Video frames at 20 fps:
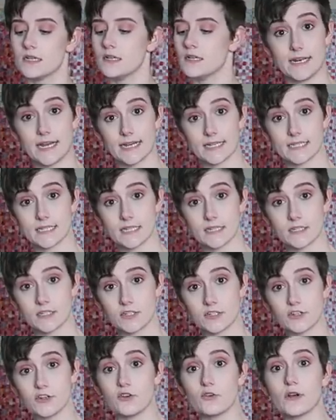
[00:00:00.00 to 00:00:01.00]
Next thing
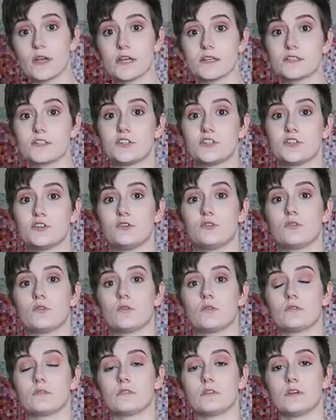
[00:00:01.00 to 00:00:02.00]
to do is
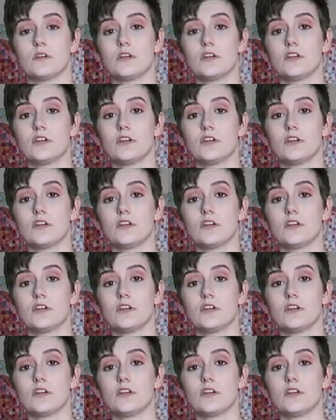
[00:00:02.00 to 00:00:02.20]
to